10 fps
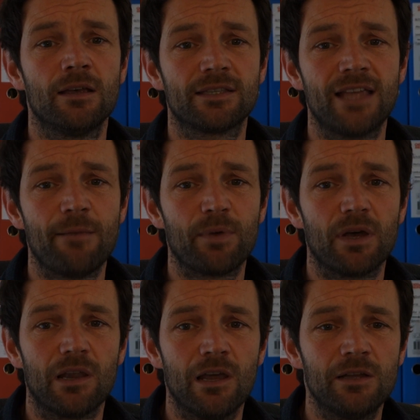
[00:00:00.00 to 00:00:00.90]
STEP
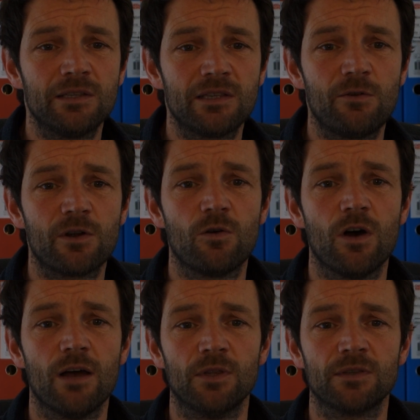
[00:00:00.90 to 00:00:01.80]
learns the
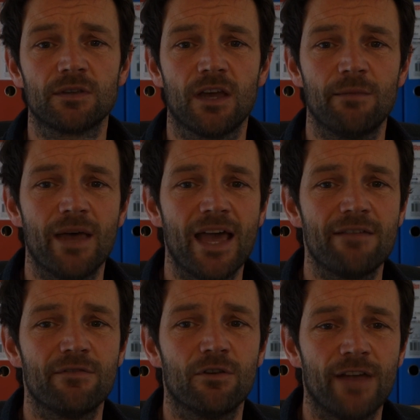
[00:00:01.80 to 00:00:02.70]
requirements and
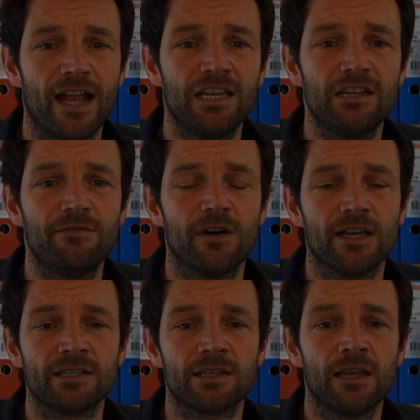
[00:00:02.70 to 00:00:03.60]
behaviour of any
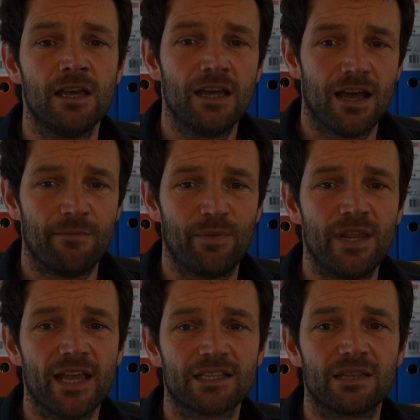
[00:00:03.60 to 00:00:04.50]
device and
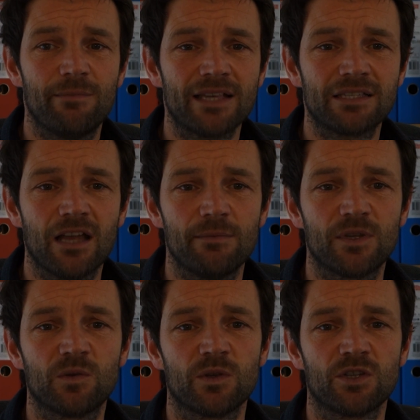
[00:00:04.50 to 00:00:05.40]
predicts the best time
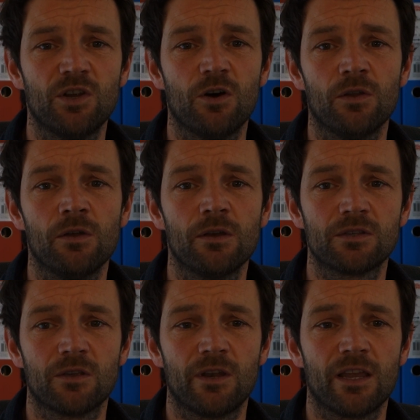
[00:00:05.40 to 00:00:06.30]
to switch it on
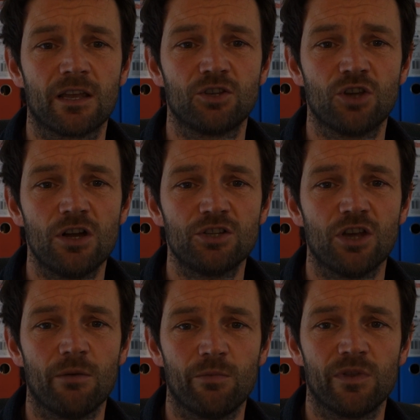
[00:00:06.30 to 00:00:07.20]
so that it can charge
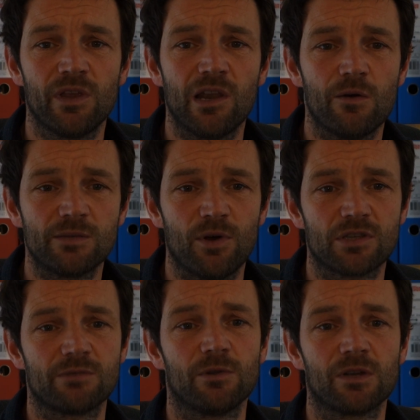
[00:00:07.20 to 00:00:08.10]
up with the lowest
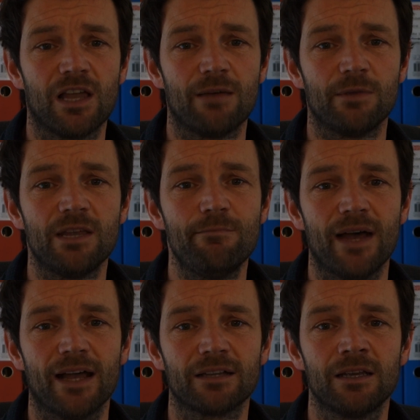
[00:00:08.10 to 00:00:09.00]
possible climate
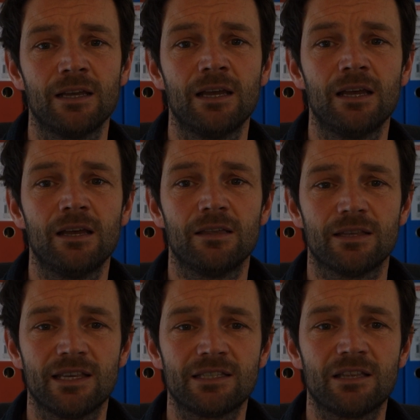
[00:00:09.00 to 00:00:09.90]
impact.
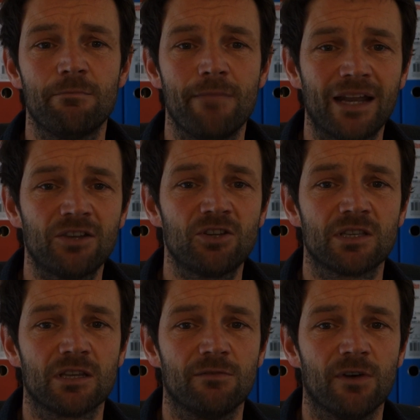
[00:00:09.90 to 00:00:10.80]
The system
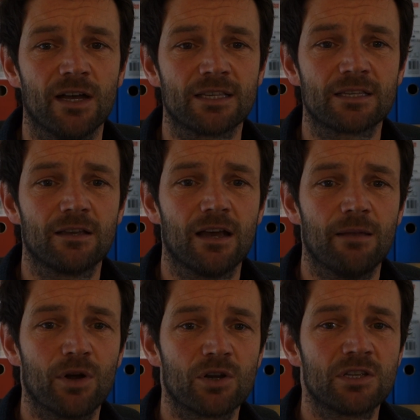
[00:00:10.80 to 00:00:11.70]
manages the device
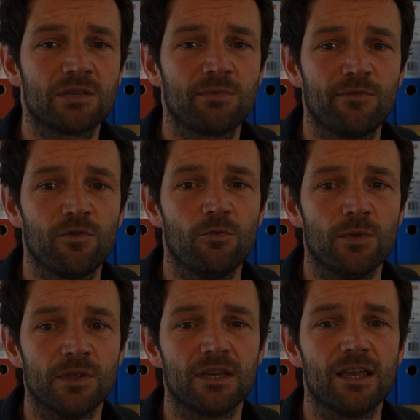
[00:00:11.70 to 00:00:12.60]
and monitors
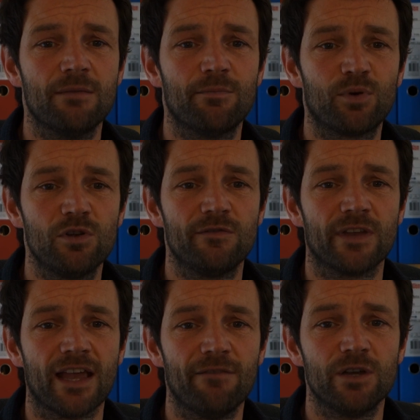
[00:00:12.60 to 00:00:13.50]
performance,
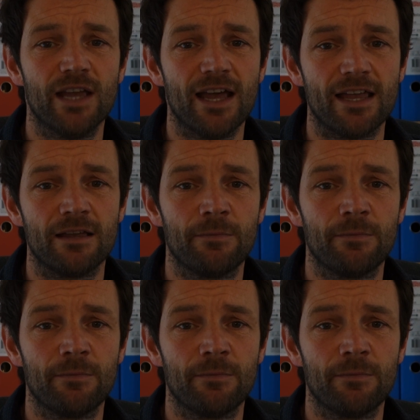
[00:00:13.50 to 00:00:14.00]
improving every day.